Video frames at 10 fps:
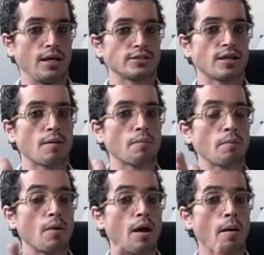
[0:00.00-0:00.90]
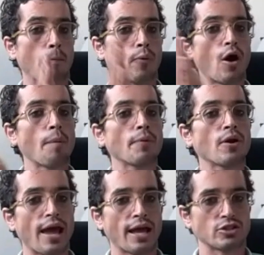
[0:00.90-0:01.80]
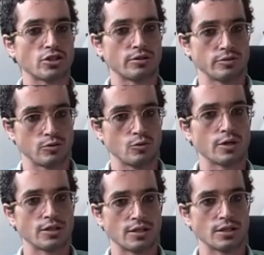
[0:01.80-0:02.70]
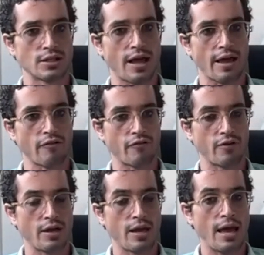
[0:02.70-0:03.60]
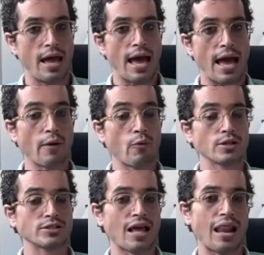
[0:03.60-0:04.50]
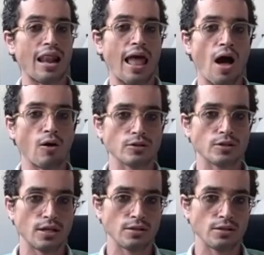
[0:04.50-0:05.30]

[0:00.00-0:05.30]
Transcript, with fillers: some proper actions during this life, I was allowed